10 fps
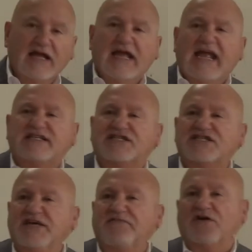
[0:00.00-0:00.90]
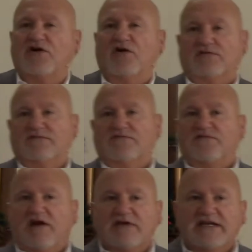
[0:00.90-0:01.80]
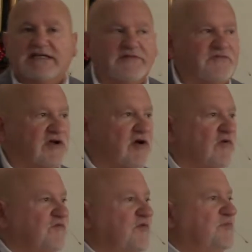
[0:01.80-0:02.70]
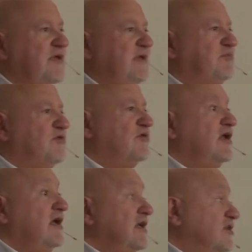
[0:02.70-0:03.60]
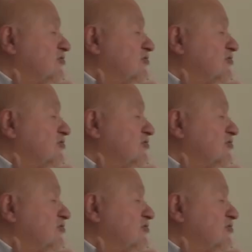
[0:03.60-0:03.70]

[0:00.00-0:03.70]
It's difficult, very difficult for people to